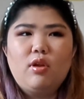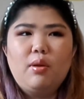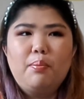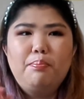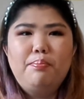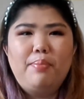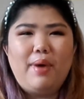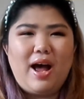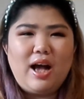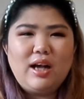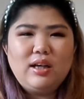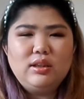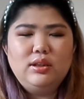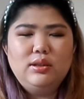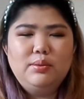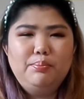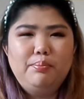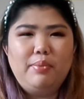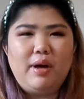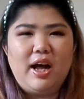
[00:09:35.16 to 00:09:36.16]
backed
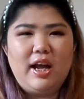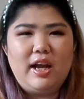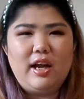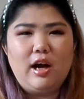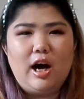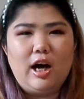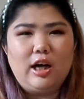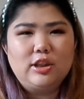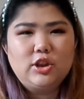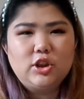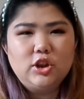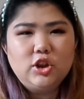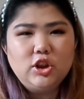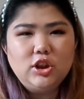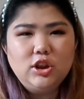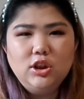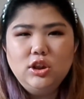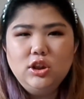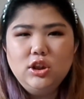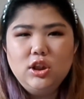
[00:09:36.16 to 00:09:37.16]
by Oxygen.
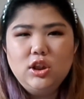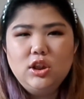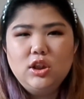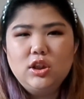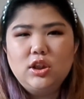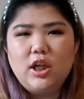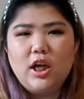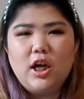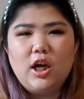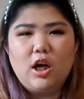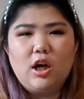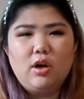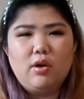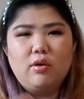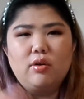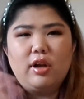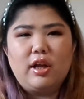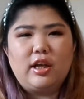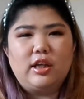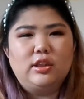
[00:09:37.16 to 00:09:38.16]
They're
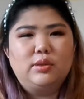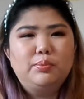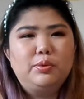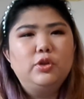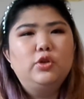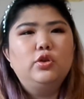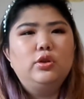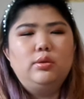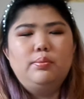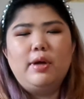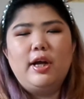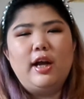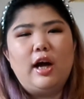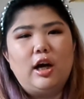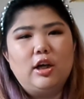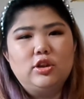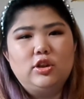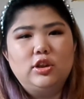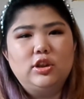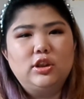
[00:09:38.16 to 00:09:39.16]
like, it's produced by
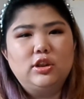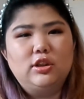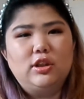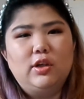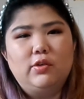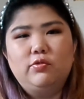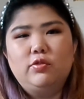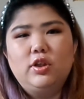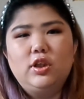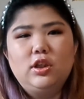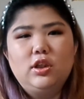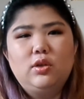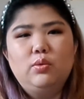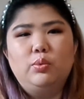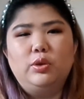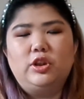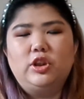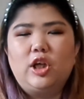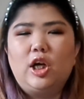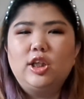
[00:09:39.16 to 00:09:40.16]
Oxygen Network,
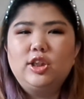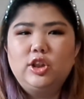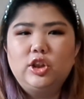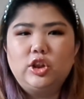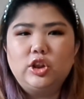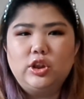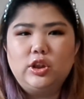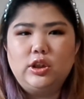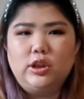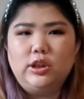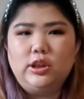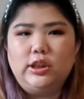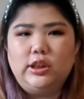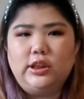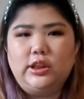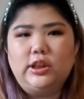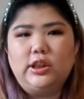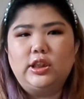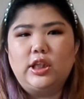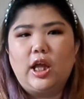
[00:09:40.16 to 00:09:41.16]
which Oxygen
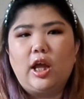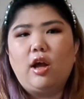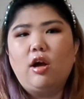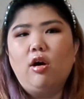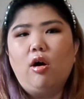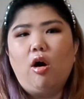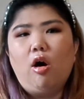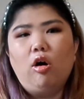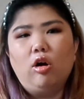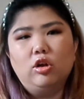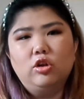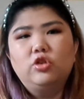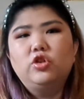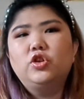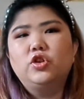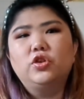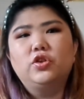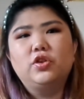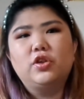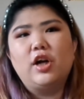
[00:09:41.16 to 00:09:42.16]
is like all
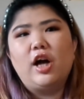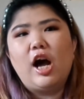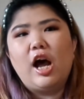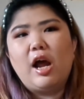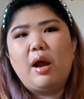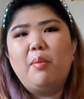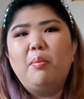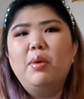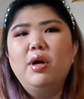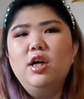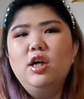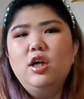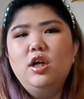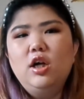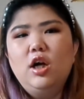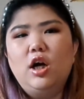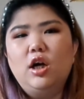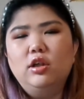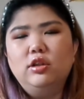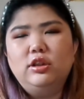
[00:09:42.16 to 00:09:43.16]
true crime
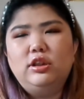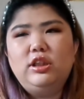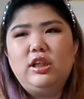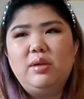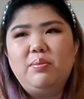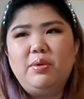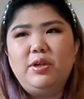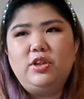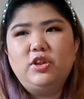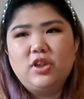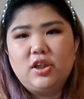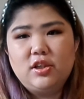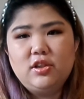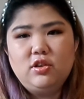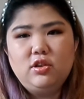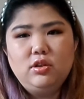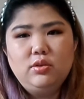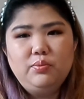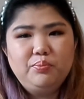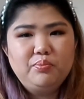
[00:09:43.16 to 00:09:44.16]
TV
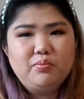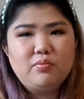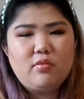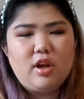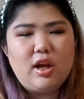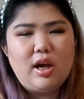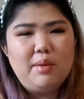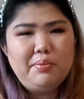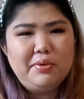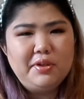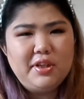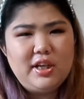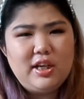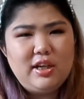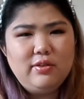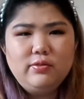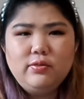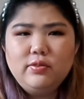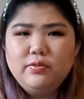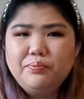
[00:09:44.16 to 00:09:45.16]
channel, I believe.